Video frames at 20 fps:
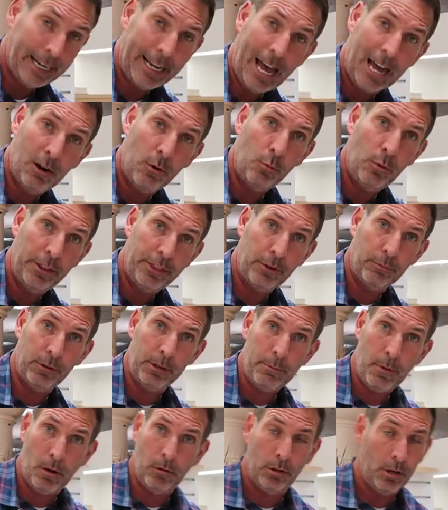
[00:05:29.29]
I got it with the
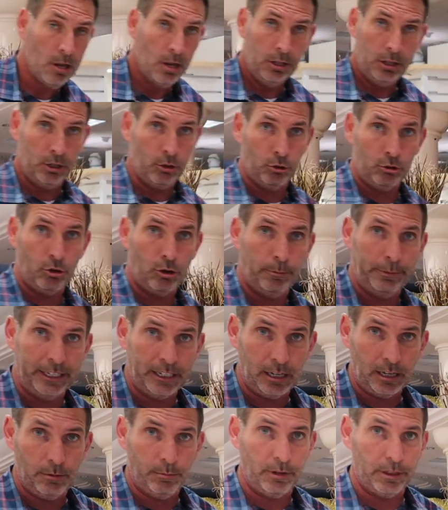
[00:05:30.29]
remote. You don't
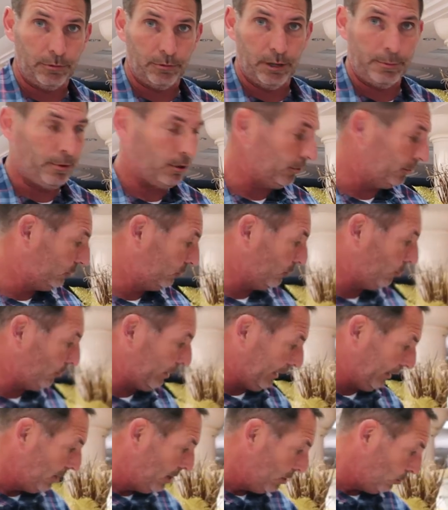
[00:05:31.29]
normally get them with the remote, so
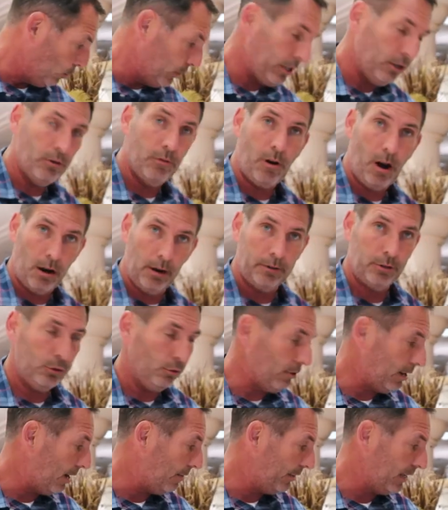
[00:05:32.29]
when, it, when you are,
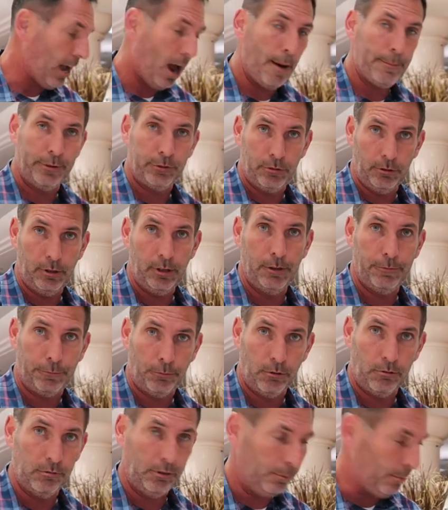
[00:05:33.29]
do have the opportunity
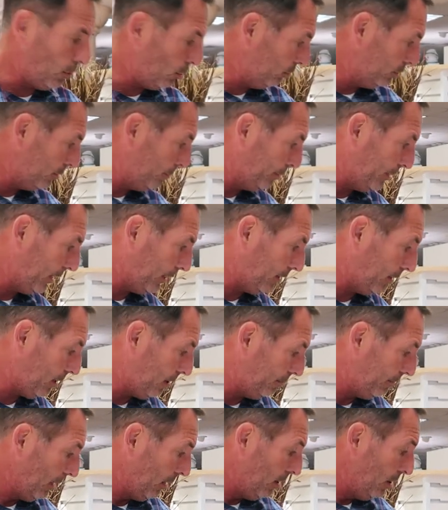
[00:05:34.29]
for a remote, you pick it
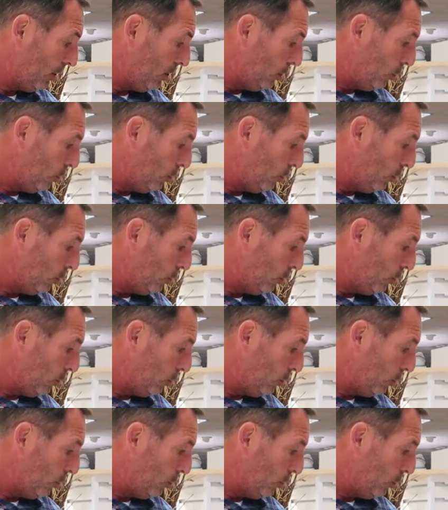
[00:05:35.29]
up.